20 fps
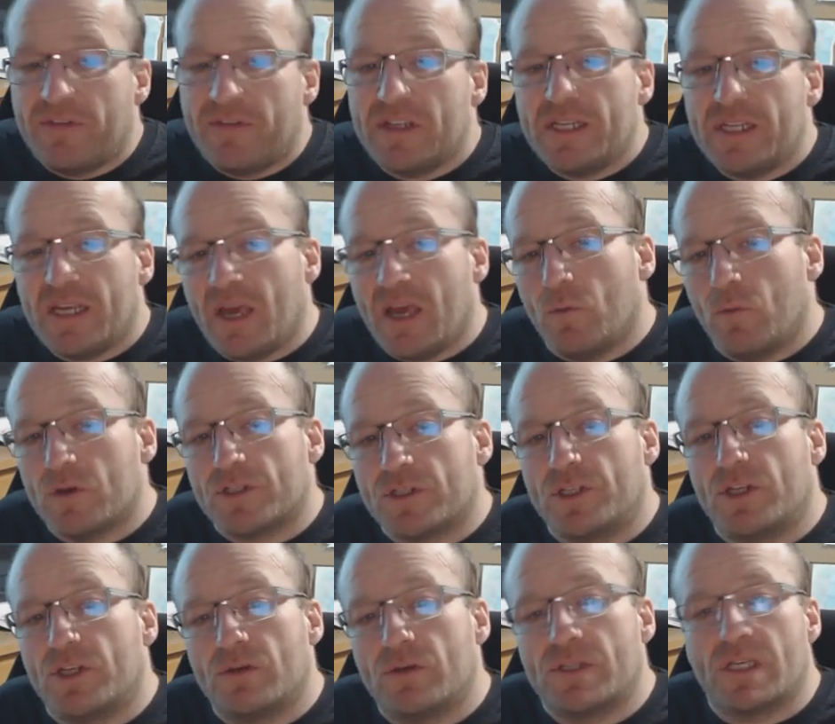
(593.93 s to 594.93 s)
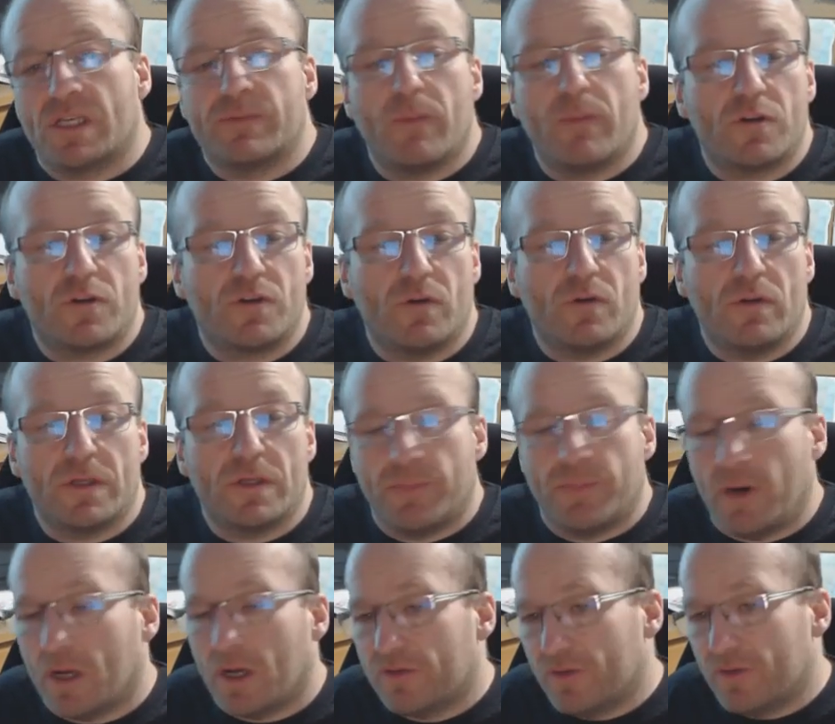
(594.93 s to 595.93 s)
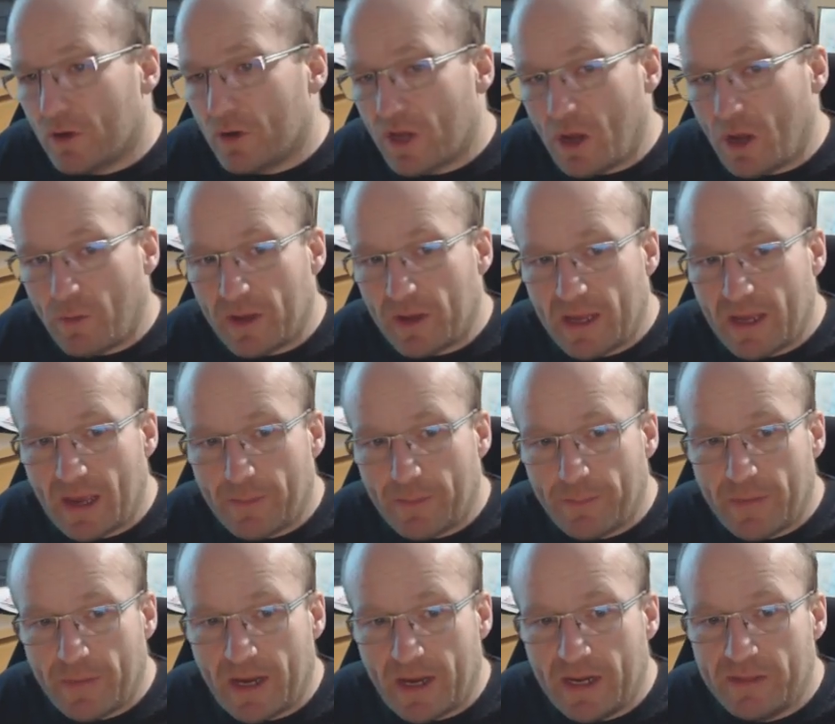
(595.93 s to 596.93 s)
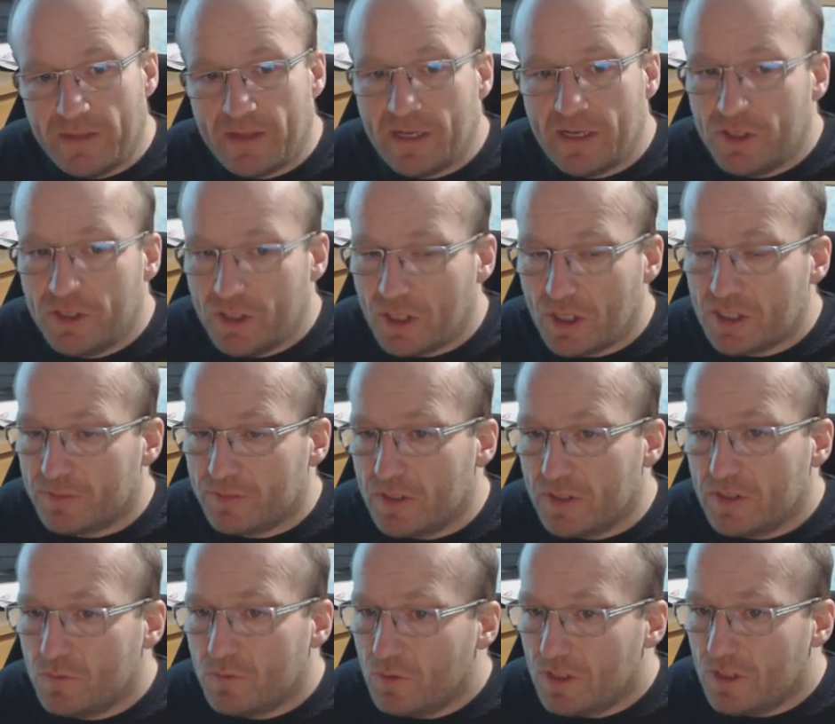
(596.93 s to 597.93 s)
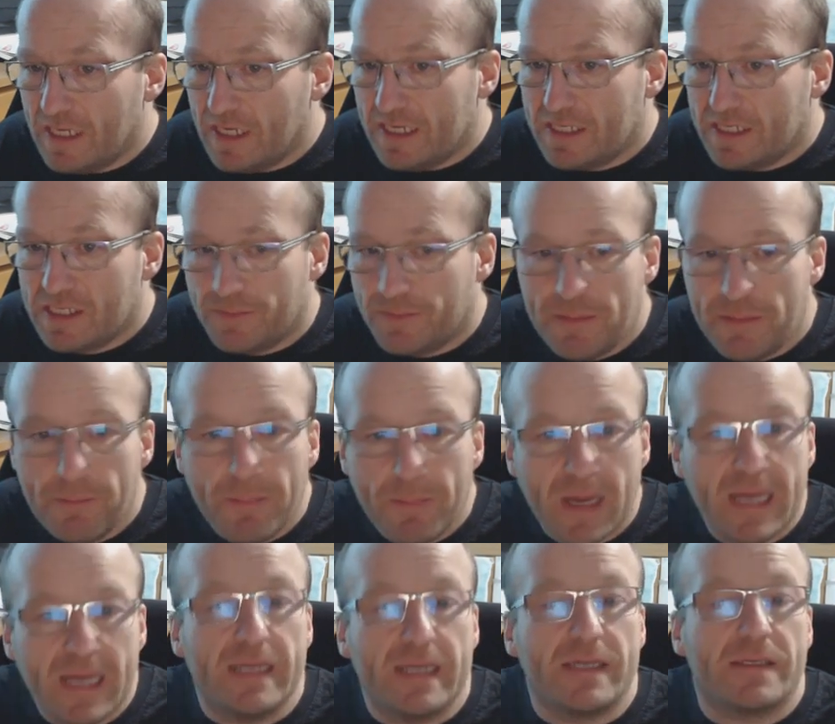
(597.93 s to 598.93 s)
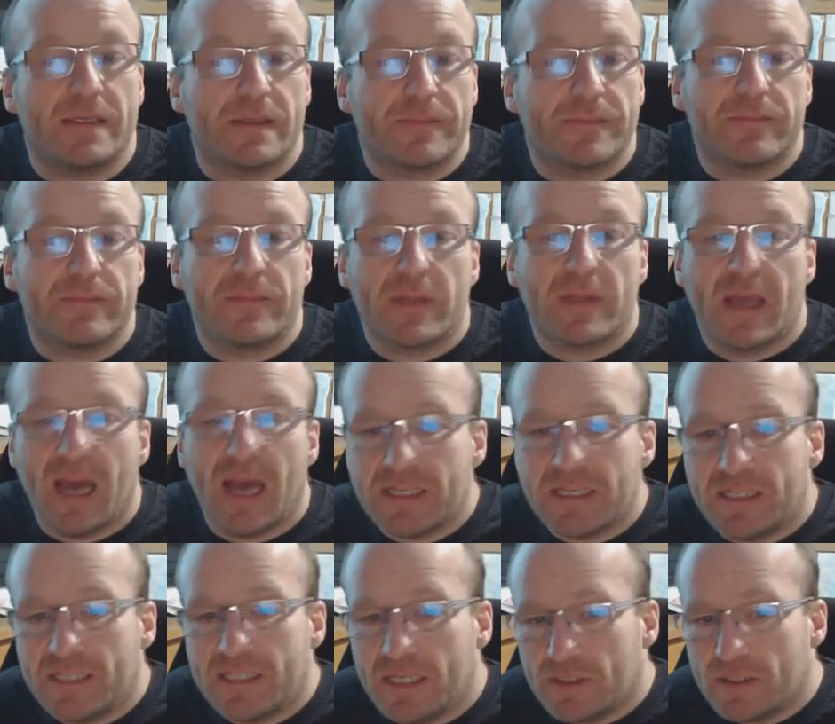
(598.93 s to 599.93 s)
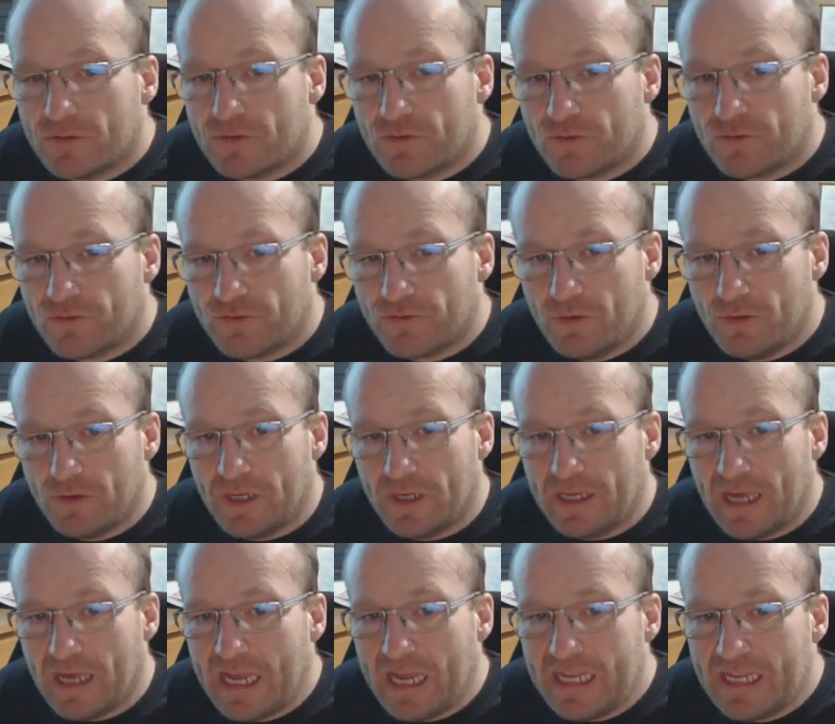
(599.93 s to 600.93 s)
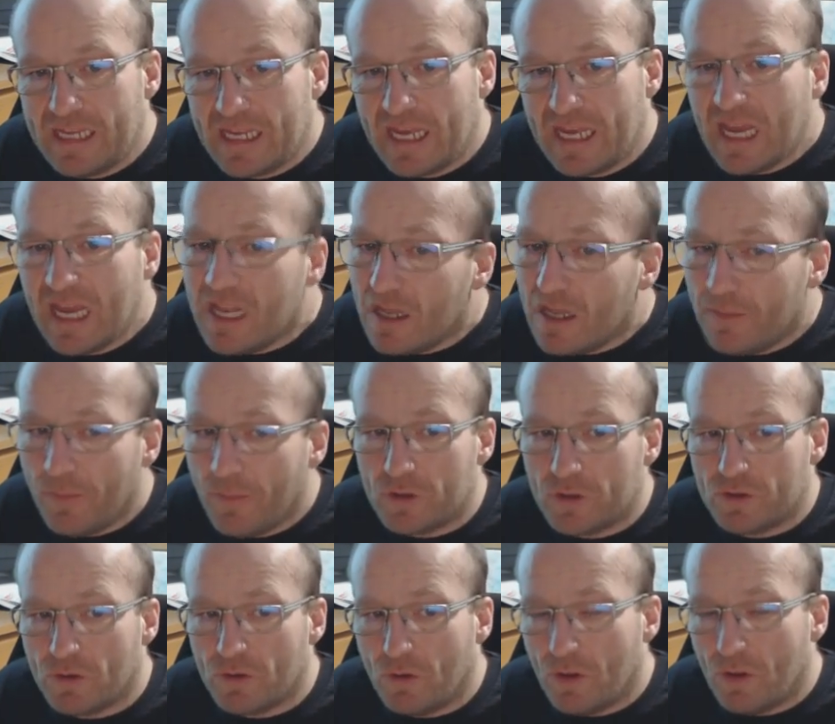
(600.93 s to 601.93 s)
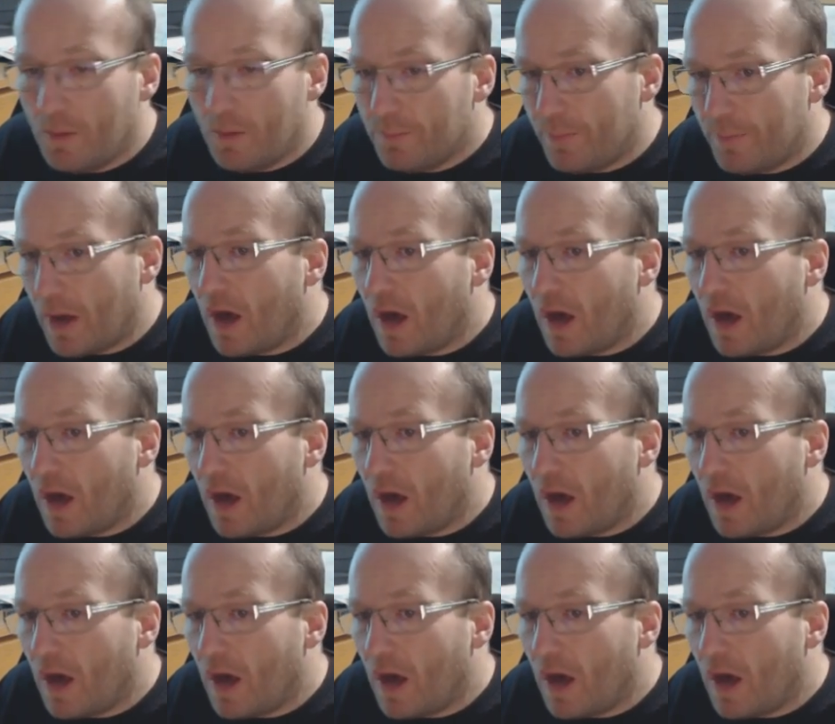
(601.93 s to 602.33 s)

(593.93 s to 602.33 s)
If a DM was to use this module as a part of an ongoing campaign, then adjustments would need to be made, as it is truly a killer module on